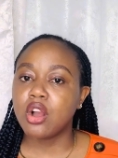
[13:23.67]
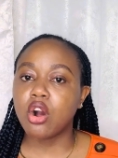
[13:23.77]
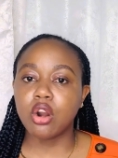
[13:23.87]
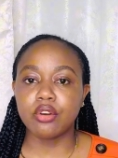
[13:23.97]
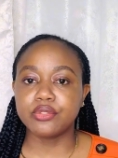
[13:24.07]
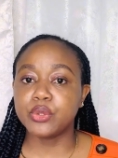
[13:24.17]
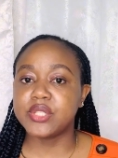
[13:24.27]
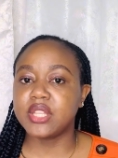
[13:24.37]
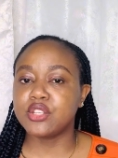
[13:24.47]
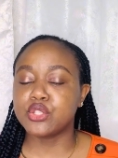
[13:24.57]
all of
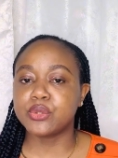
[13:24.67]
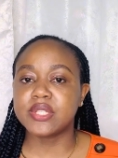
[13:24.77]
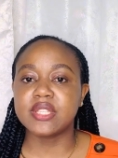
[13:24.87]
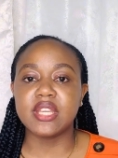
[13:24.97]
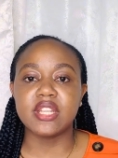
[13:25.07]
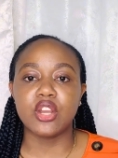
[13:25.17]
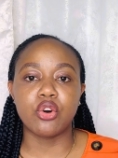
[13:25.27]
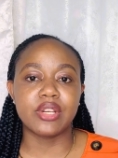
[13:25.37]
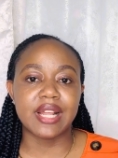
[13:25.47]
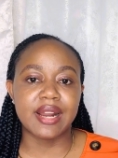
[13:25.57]
those things, to see
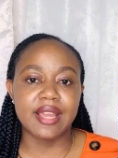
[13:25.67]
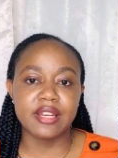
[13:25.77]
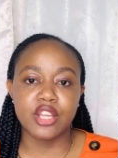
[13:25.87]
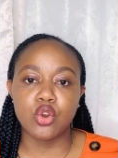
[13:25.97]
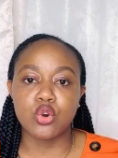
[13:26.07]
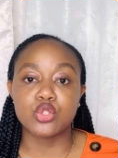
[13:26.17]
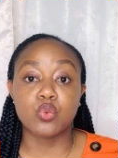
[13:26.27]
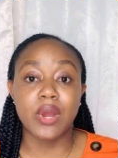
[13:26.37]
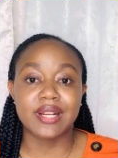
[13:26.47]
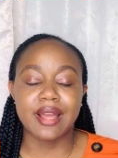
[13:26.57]
the underlying
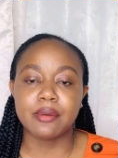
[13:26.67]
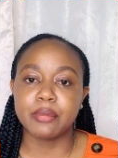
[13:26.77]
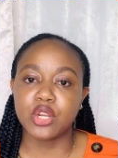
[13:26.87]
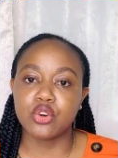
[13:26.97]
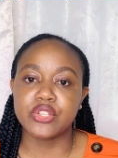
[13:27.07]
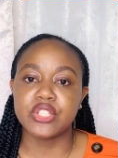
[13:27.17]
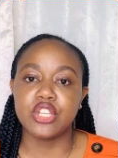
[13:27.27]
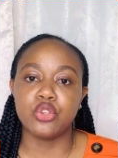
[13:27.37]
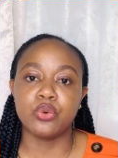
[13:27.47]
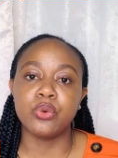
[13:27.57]
cause, what can be
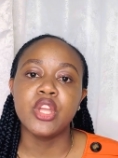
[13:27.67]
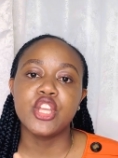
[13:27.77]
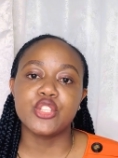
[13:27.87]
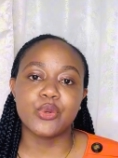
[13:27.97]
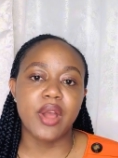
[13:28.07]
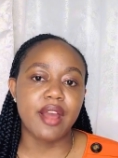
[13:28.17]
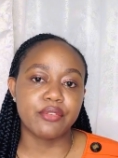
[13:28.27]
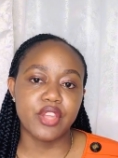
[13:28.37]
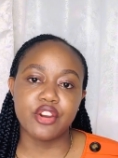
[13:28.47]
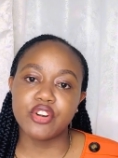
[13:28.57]
causing you to
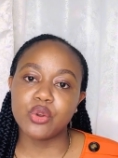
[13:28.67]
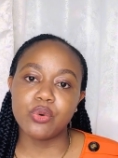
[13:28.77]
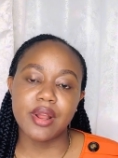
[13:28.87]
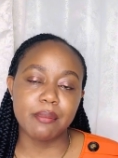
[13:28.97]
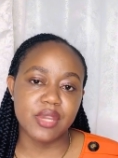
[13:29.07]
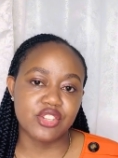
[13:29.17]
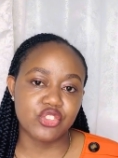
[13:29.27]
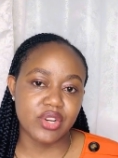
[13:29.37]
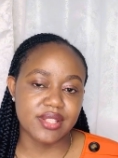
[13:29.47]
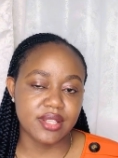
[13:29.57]
have irregular
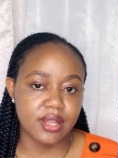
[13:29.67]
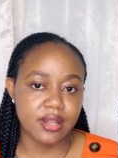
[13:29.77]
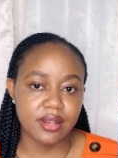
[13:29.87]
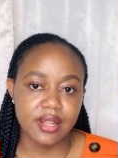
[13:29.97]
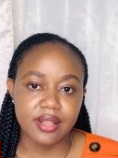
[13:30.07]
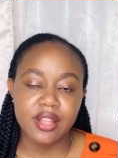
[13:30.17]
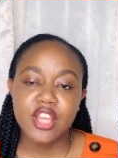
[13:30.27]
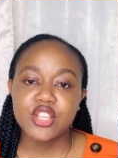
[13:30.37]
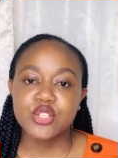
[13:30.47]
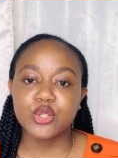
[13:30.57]
menstrual cycle length.
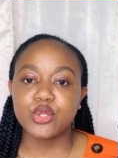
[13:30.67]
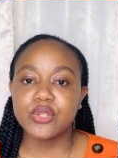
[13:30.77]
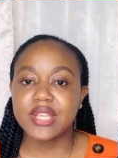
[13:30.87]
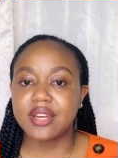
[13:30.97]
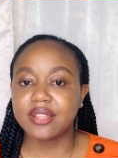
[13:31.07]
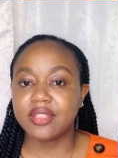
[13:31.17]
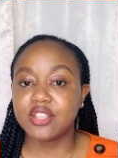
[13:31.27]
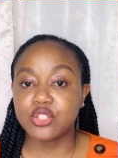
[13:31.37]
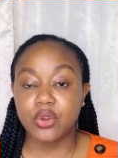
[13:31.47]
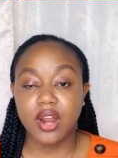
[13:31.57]
So those are the
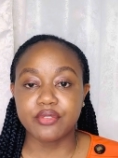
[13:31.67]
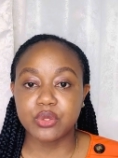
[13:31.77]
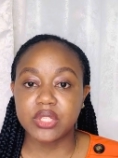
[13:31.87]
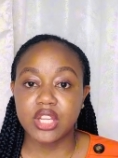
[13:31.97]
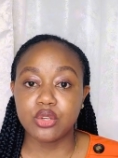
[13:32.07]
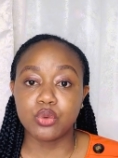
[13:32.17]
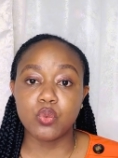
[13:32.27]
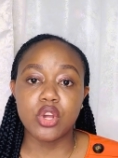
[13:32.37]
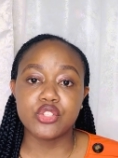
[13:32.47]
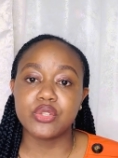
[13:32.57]
things you have to take note.
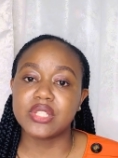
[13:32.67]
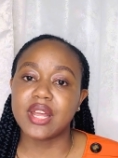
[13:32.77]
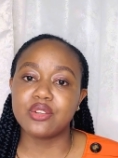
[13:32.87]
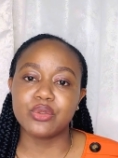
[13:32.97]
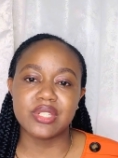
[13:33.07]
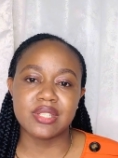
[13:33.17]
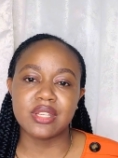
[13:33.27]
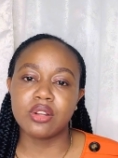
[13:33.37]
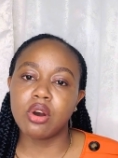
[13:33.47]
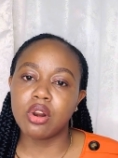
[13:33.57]
Once you start
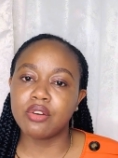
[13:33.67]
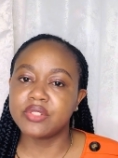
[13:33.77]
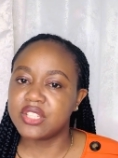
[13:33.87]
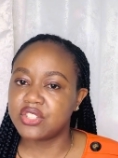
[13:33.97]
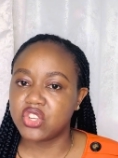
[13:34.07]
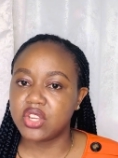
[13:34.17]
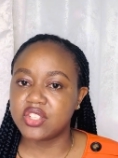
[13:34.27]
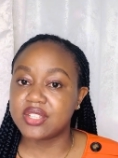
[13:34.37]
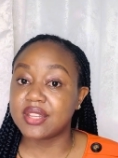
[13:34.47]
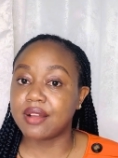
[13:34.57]
noticing all of these
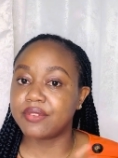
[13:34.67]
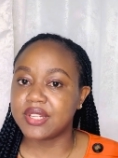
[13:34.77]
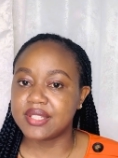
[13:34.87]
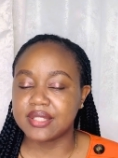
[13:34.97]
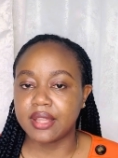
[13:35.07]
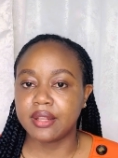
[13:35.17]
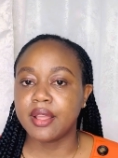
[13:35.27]
changes I've listed,